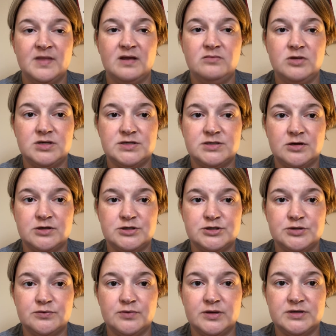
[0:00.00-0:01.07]
I'm just not
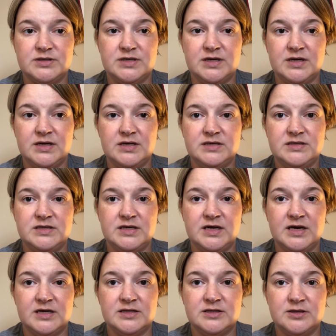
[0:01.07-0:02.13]
sure where to
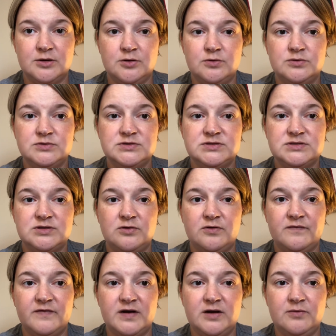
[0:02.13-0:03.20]
get those. So
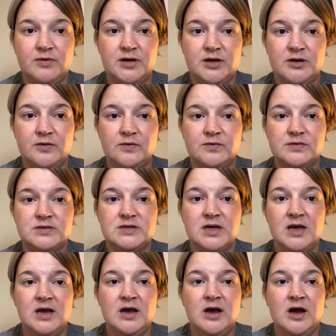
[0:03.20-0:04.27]
if anyone knows
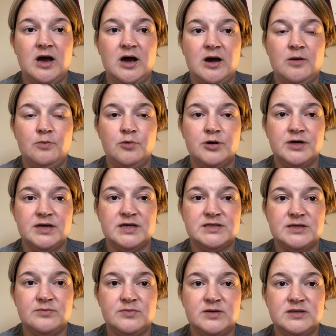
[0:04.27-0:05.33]
where to get
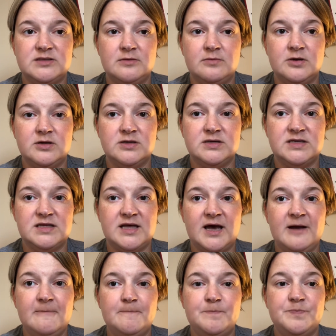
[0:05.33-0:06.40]
something similar to
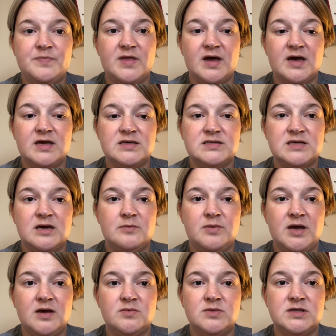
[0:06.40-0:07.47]
that
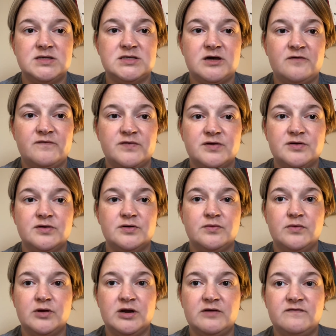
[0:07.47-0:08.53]
Pam and stuff
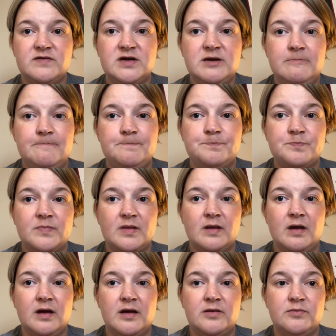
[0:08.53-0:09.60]
were gifted,
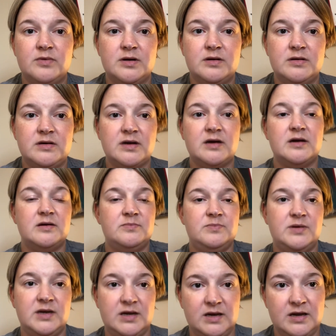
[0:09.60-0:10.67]
I would
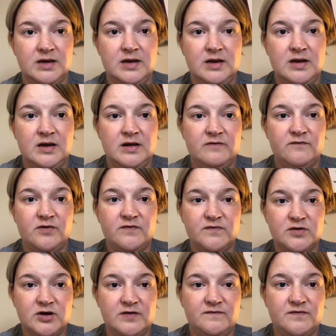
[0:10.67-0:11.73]
be
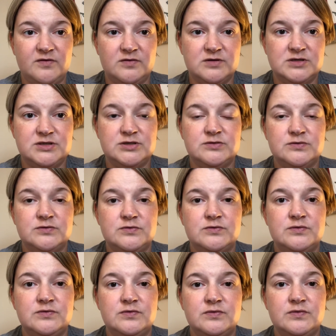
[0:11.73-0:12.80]
forever grateful
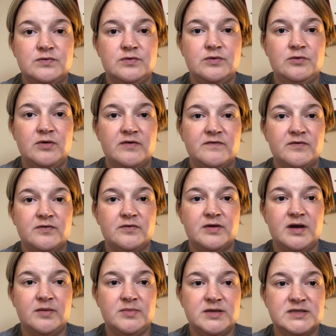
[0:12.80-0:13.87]
to whoever
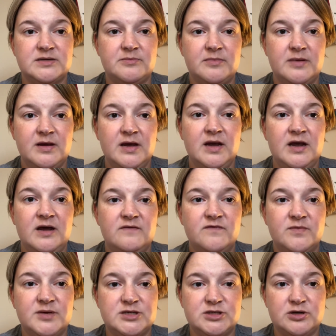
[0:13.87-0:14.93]
gave me some
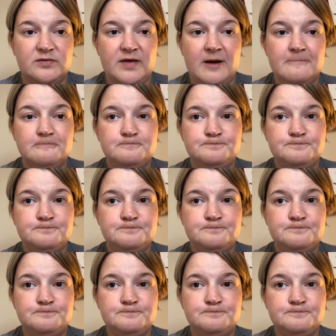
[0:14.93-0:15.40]
information on that.